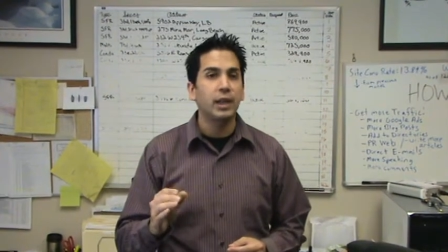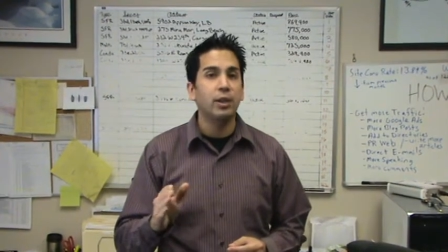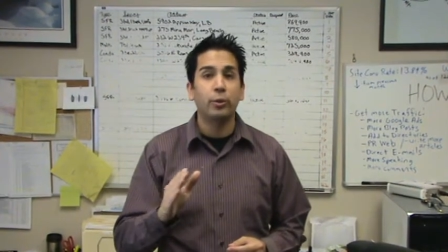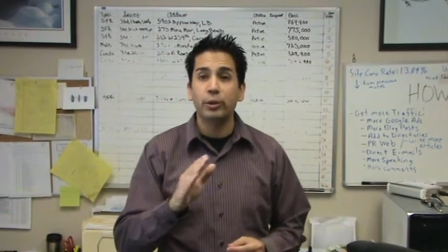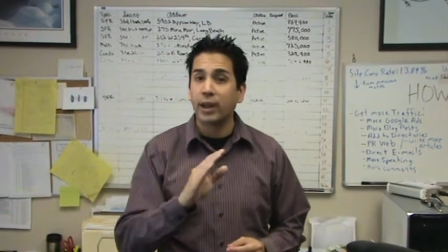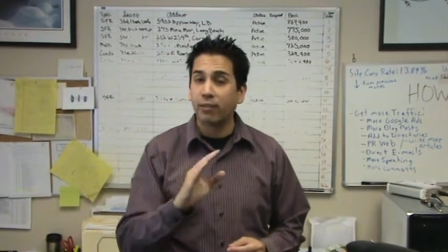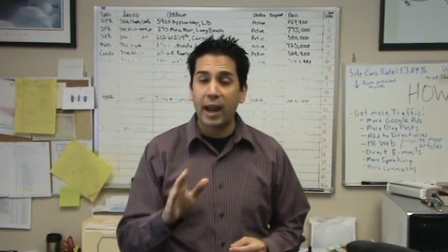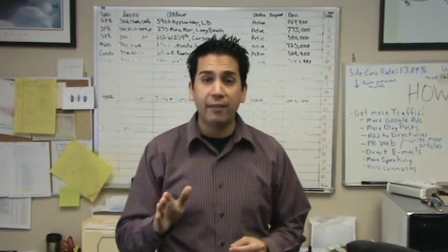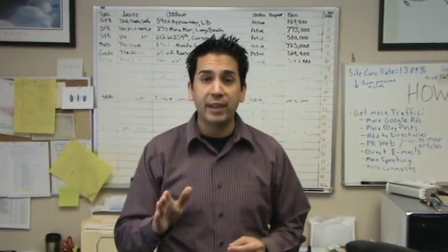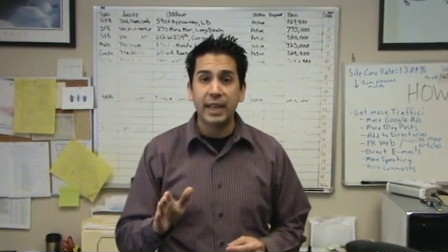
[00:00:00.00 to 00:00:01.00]
You'll never
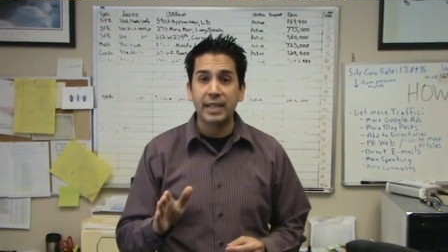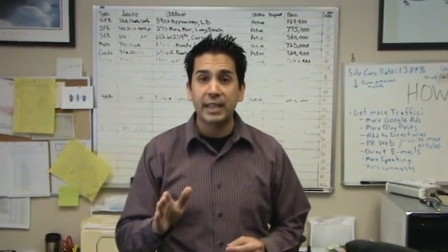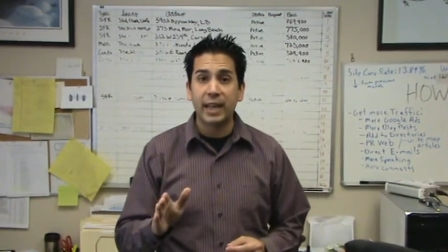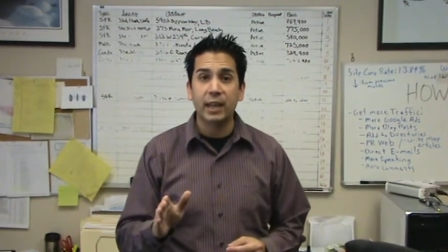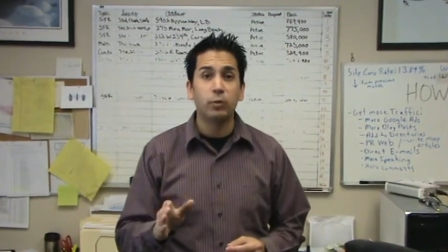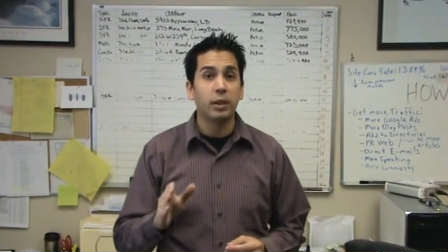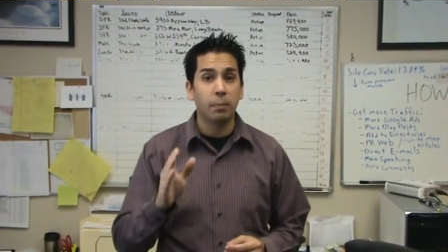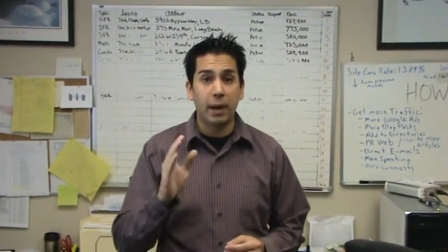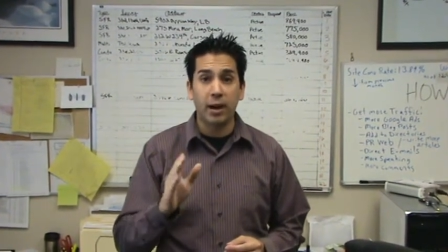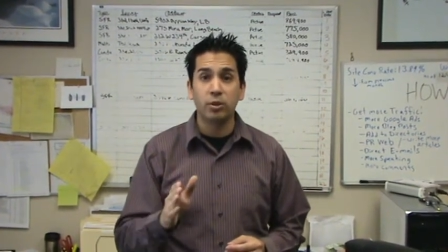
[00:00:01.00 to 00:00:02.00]
have to guess again with the
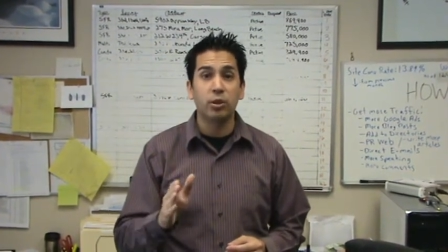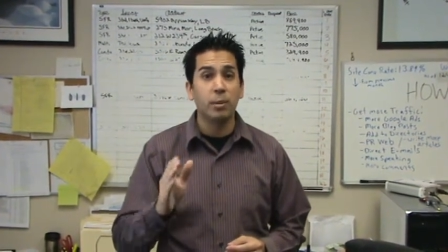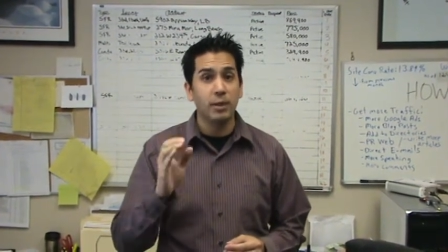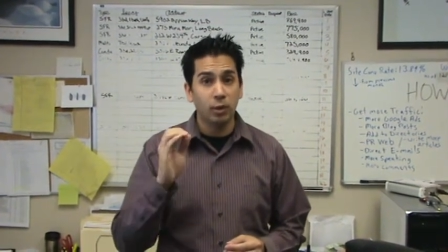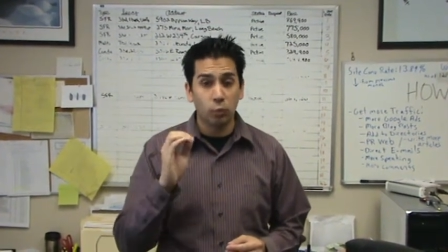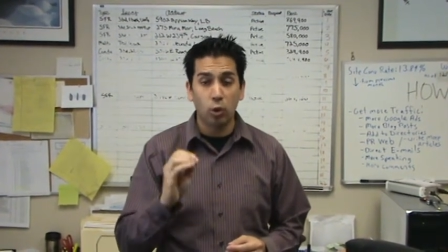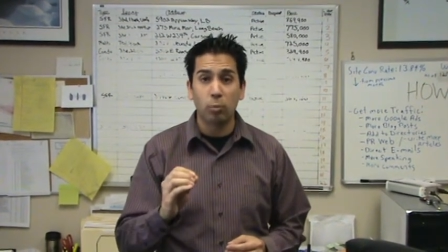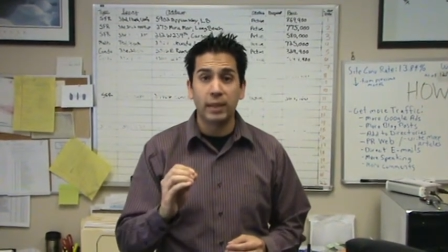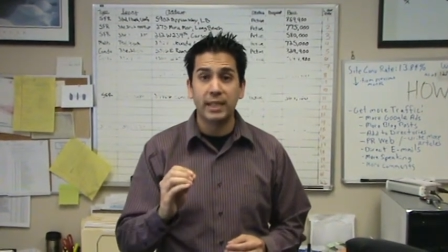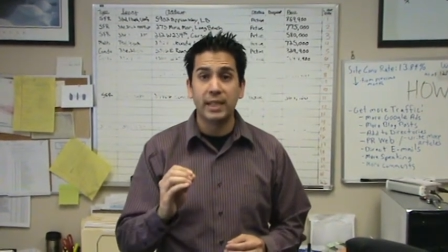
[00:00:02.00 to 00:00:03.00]
buyer scripts and the
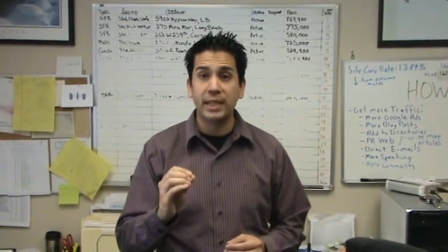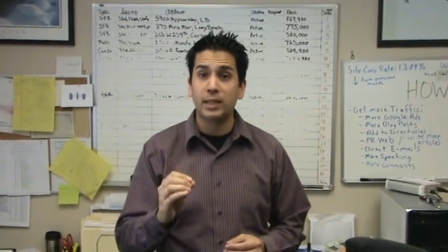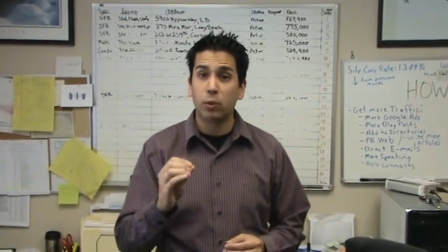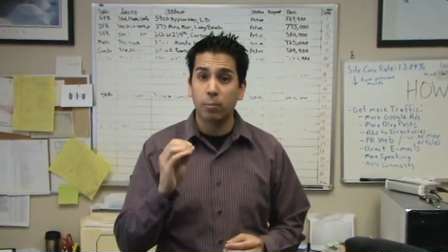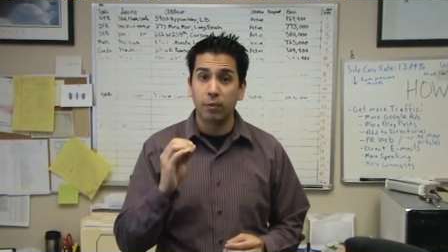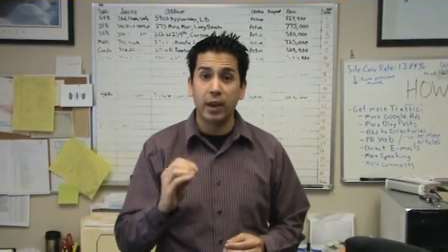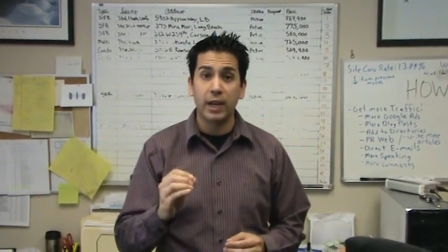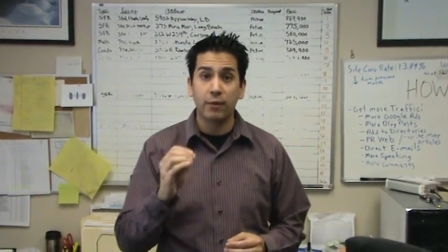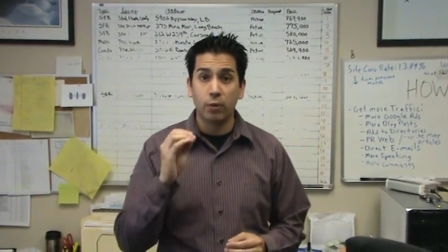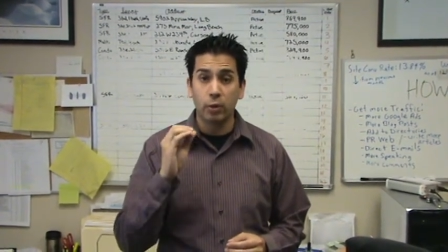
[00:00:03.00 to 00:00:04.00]
role play CDs that we're
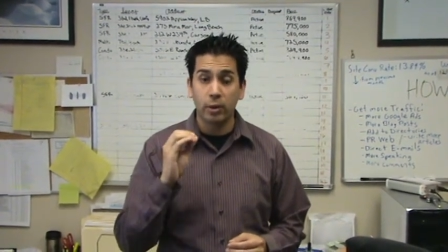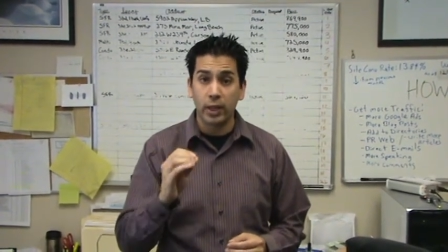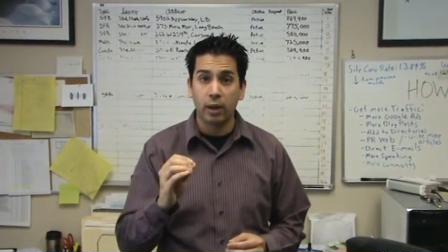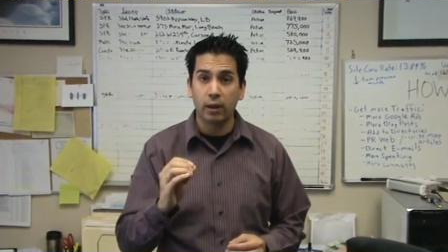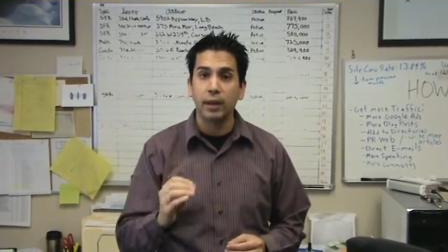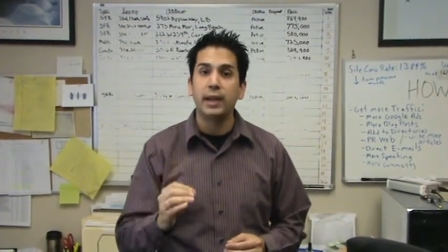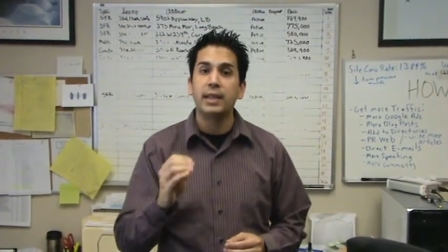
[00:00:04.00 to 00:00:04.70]
providing for you here.